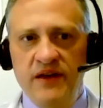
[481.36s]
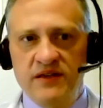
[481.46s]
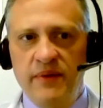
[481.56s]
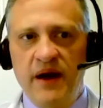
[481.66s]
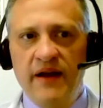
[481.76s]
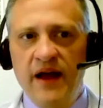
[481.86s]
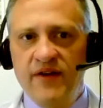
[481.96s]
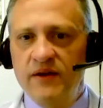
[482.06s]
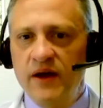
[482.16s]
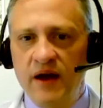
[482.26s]
about
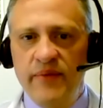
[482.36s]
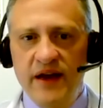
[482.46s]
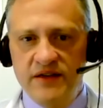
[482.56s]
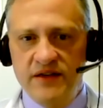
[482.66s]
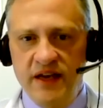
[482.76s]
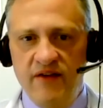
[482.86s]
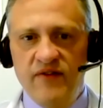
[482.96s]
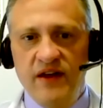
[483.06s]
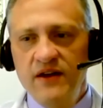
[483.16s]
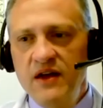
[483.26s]
having patient safety.